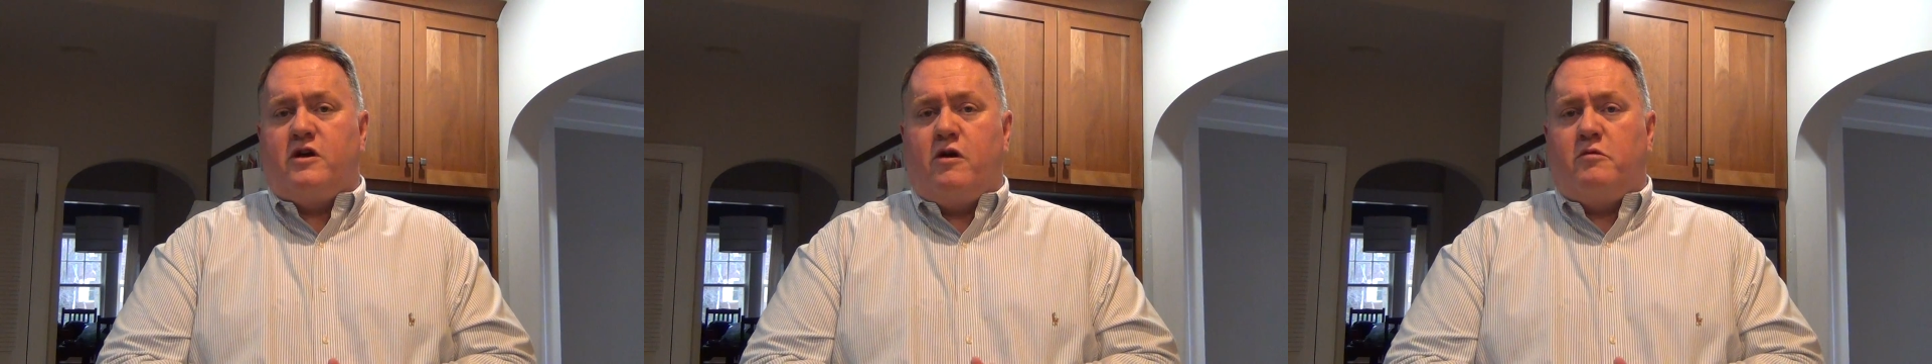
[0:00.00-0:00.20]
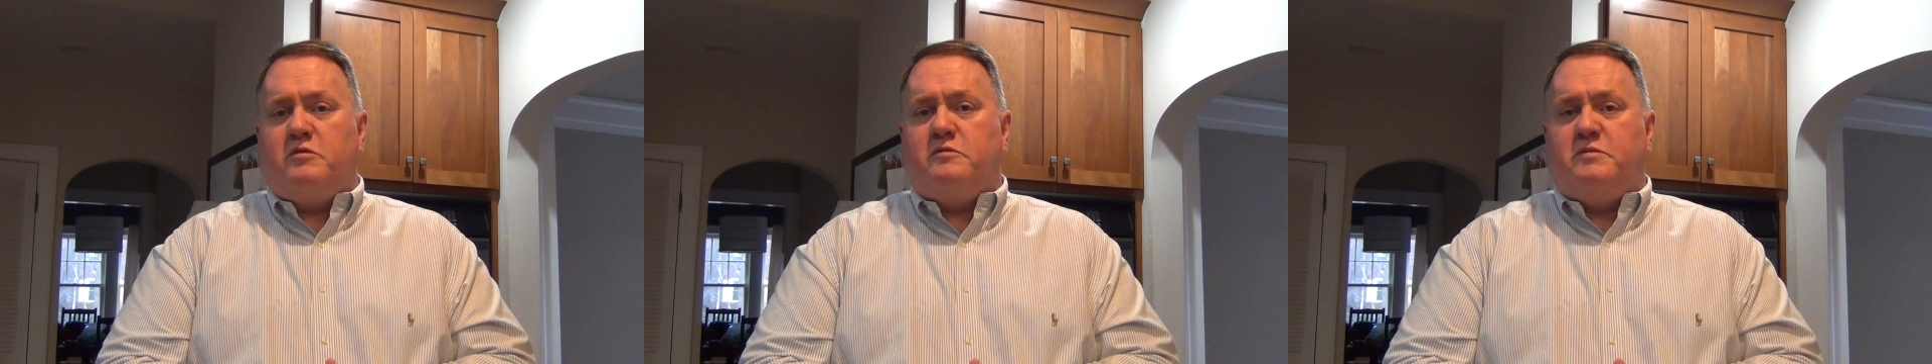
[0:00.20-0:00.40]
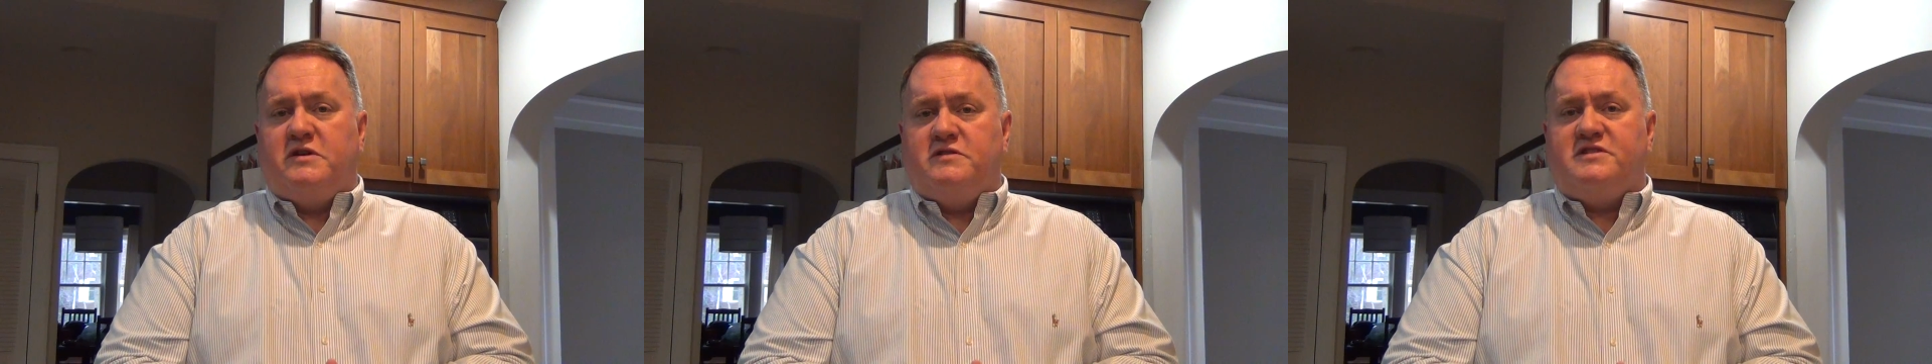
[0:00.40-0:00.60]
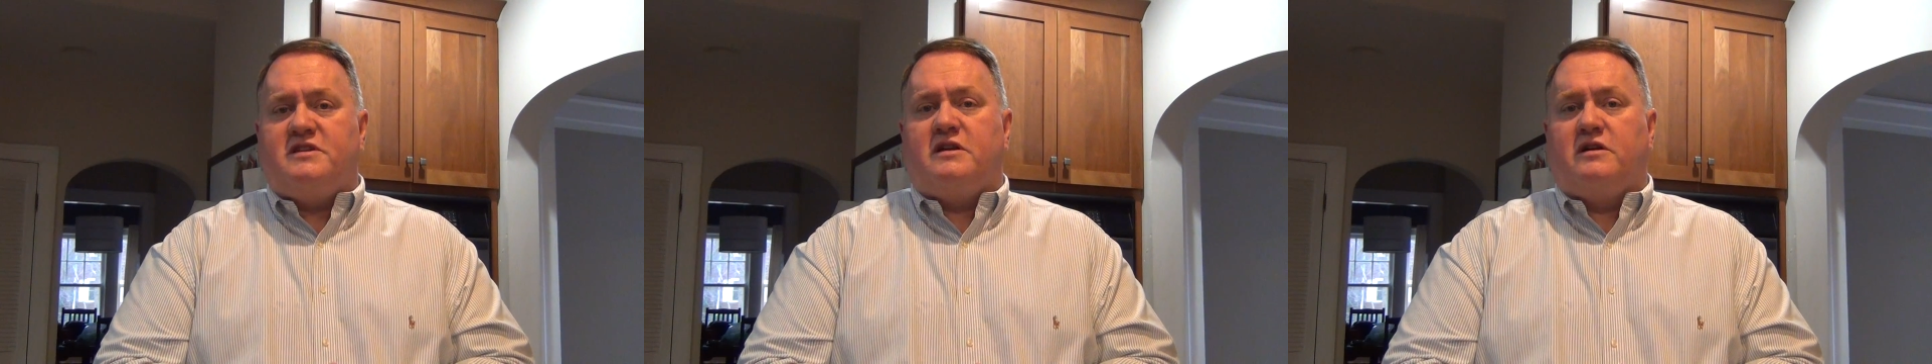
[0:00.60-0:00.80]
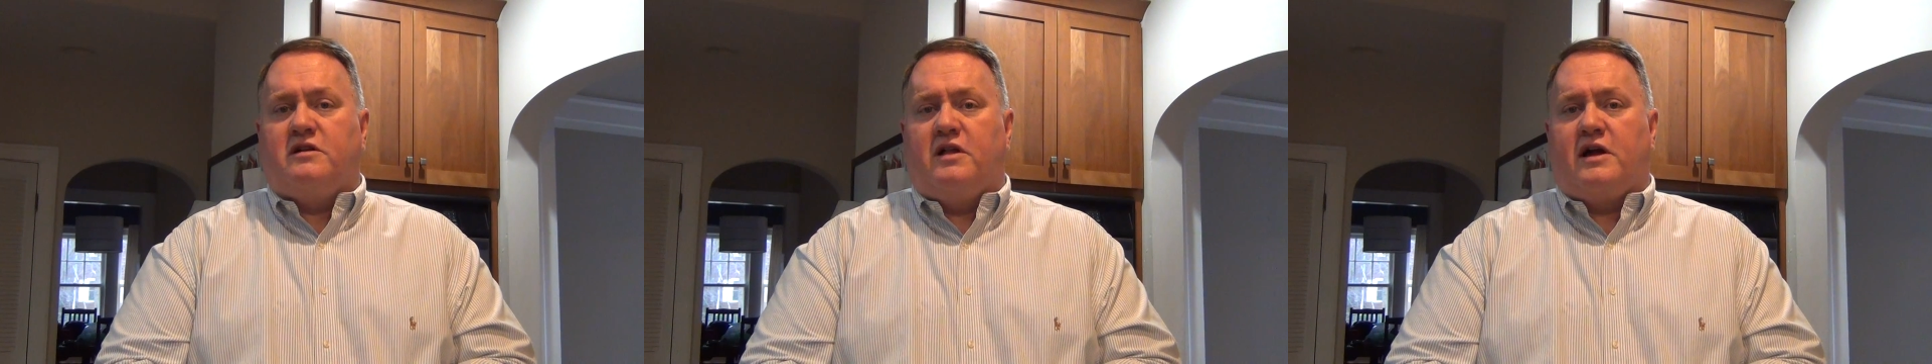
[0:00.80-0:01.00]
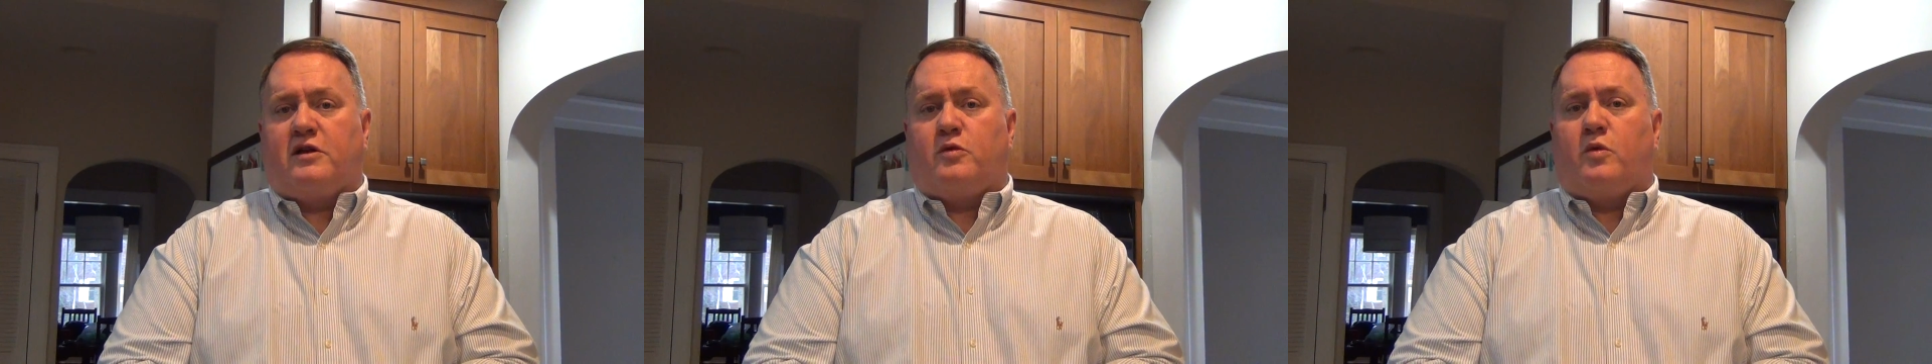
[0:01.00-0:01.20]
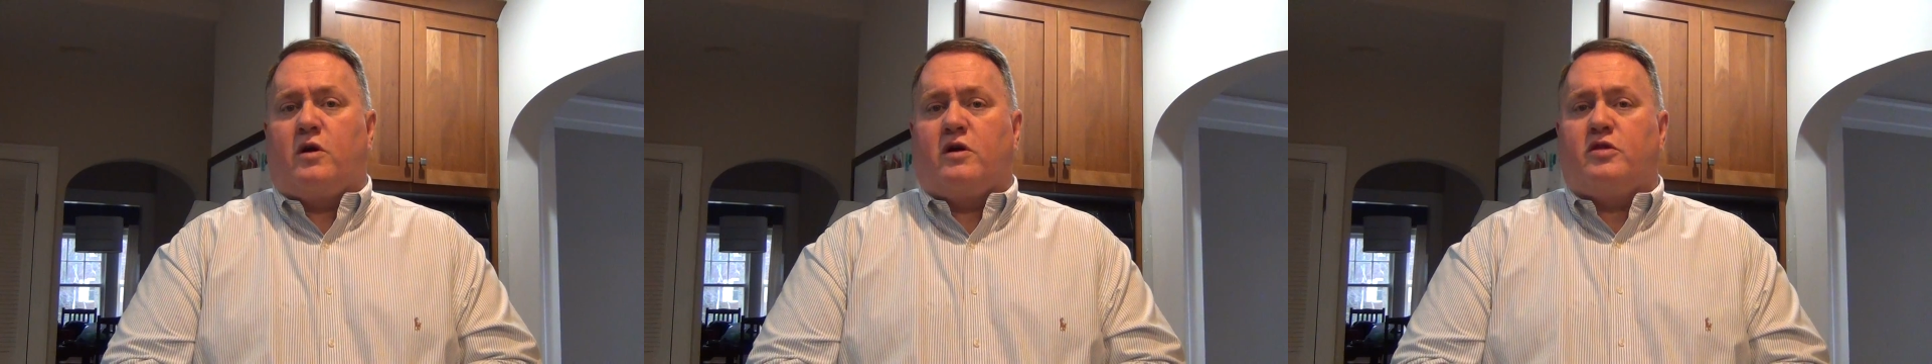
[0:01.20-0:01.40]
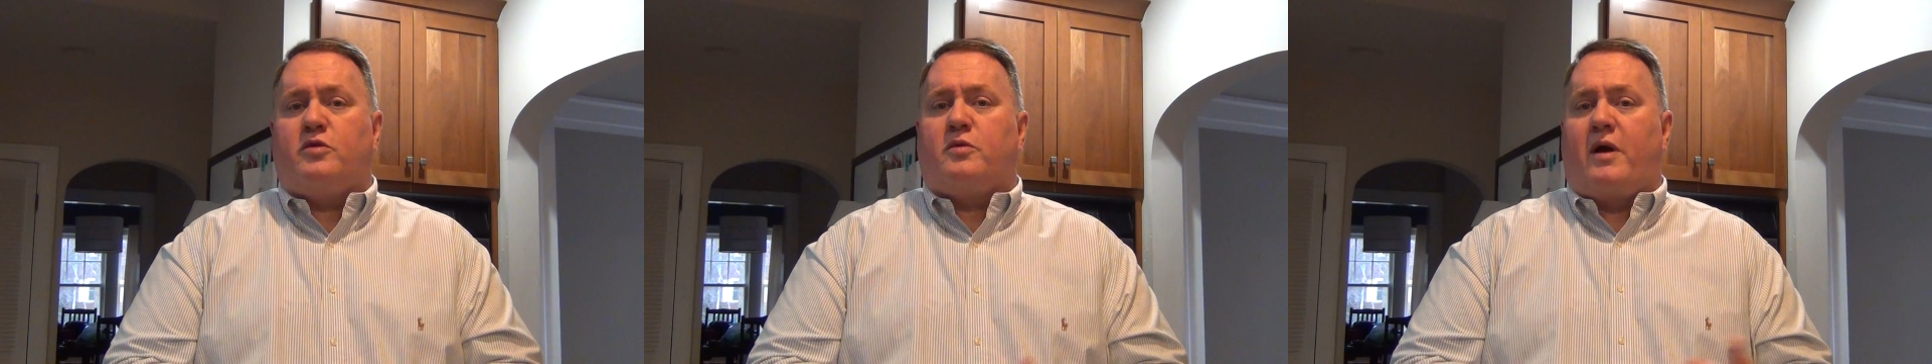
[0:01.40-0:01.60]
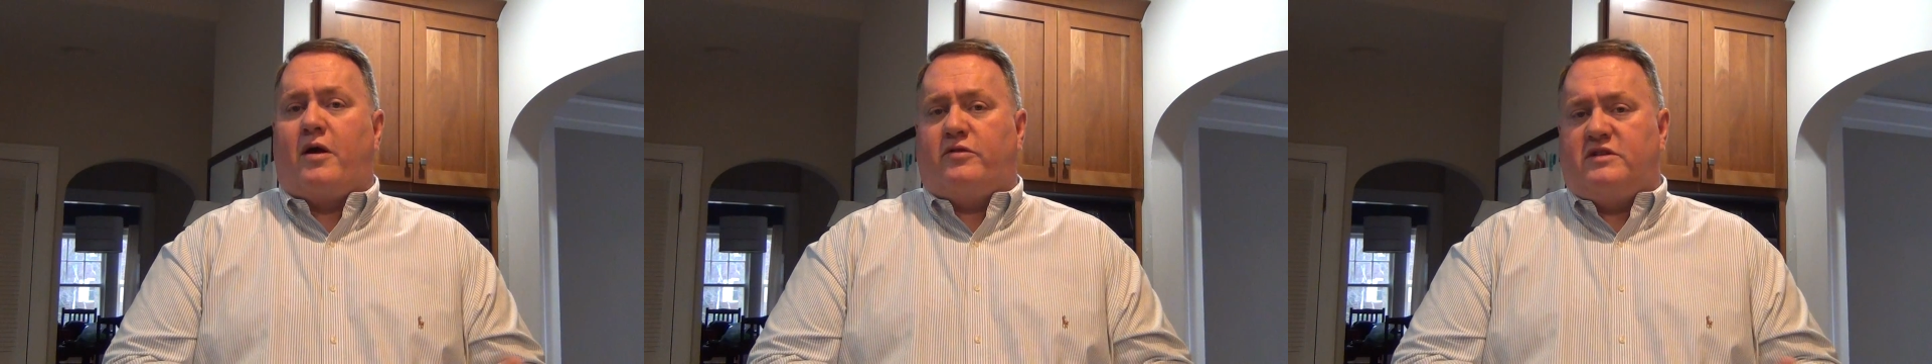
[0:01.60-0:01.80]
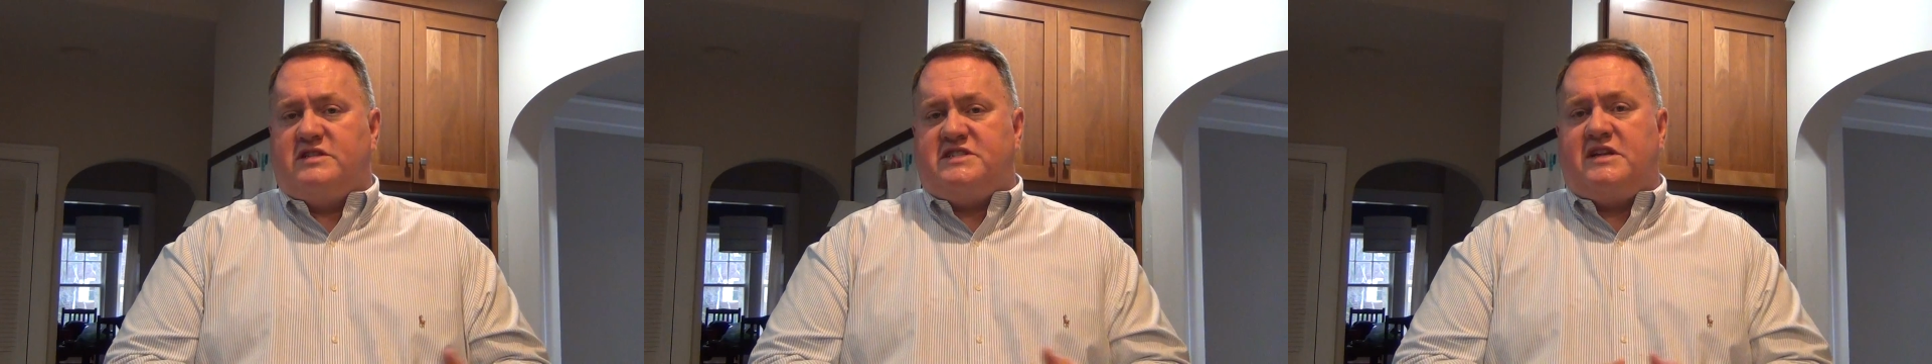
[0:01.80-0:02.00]
home abuse and neglect work
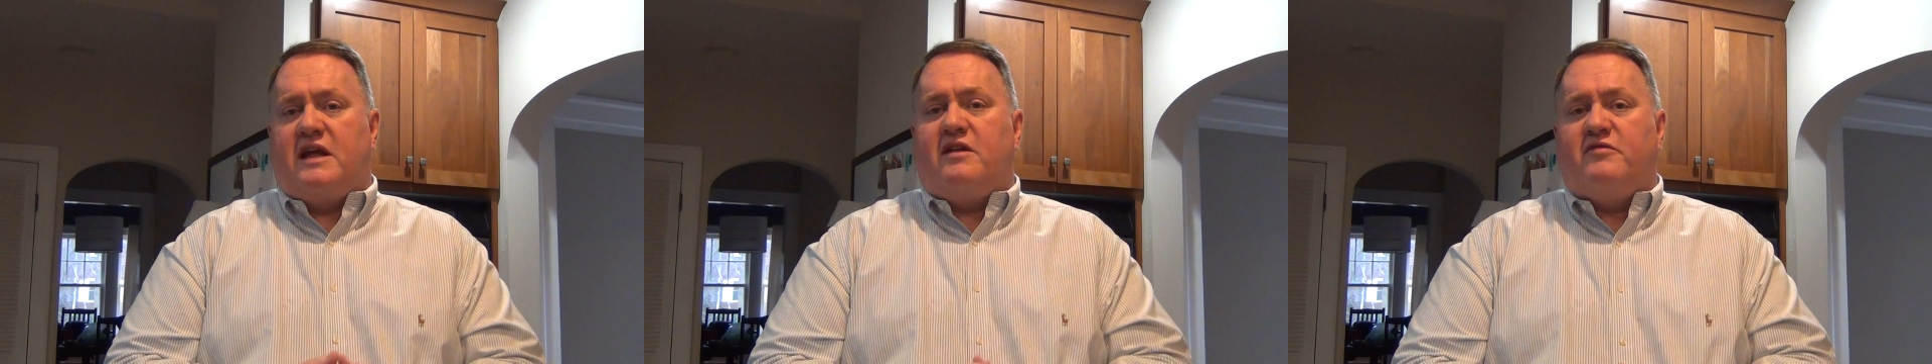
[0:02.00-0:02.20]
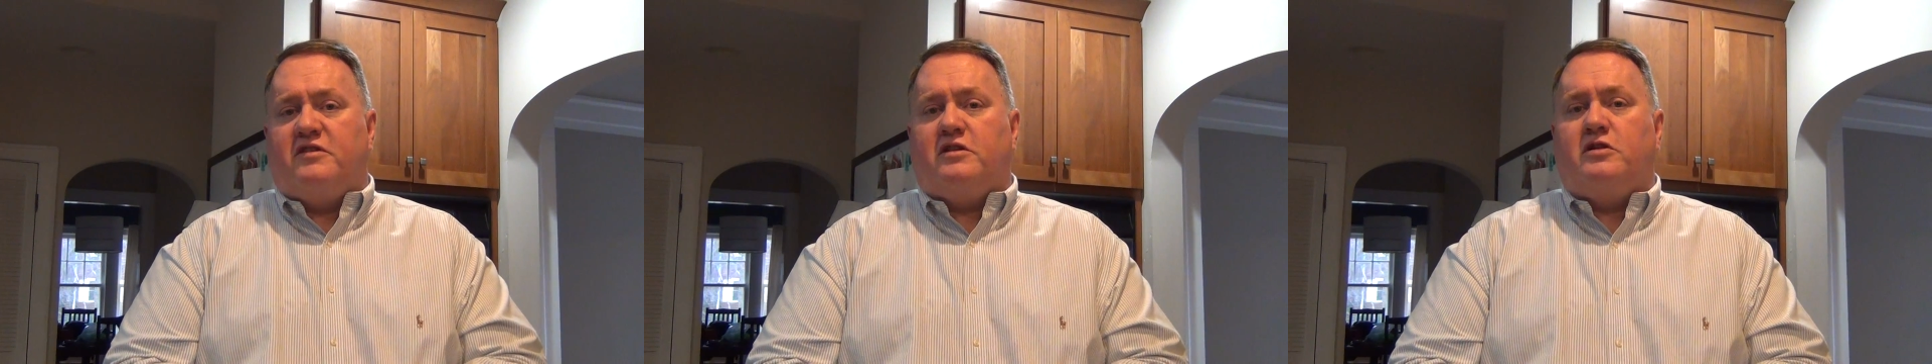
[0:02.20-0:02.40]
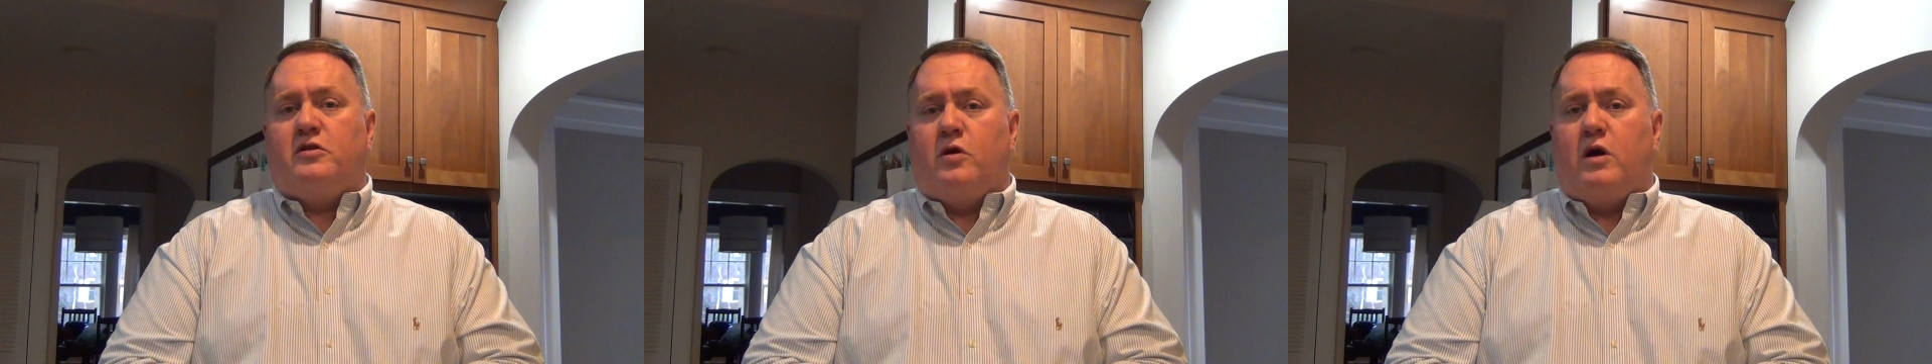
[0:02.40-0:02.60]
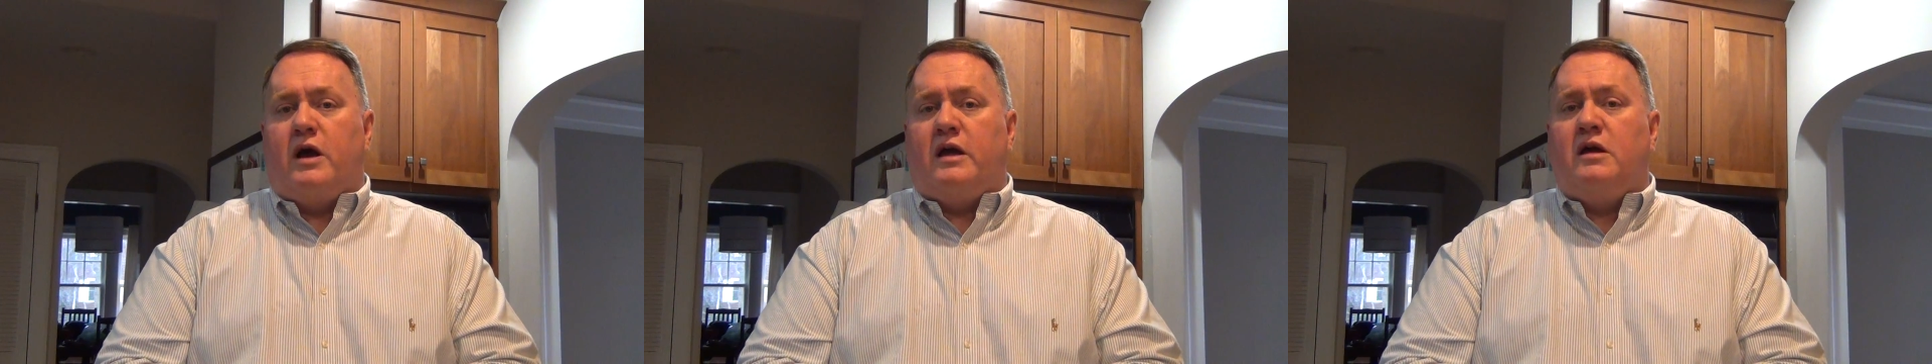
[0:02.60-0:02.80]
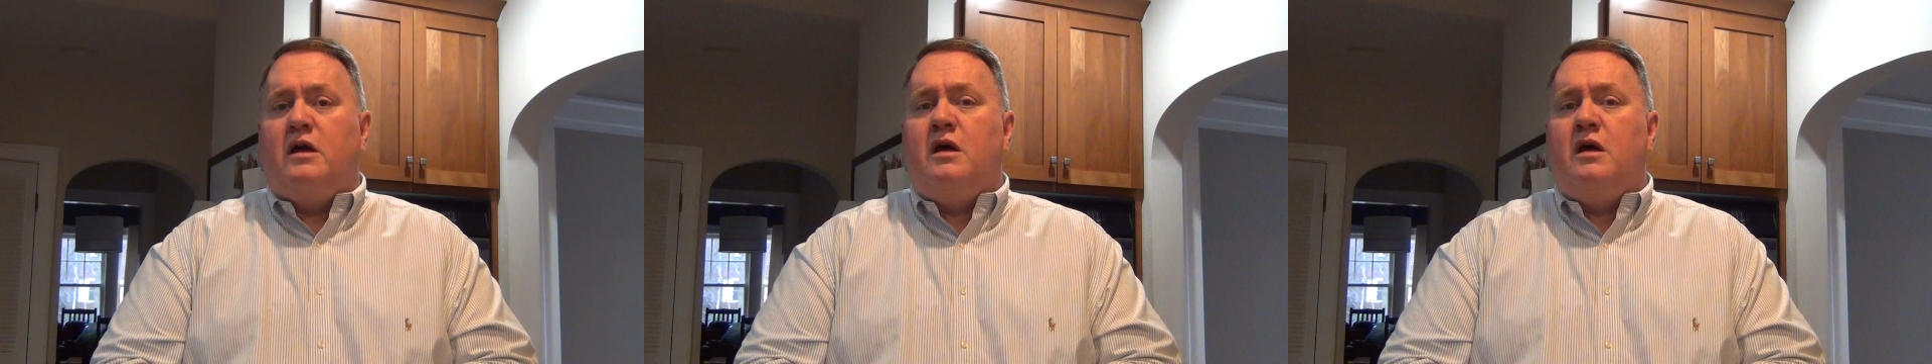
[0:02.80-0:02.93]
throughout the state of Illinois.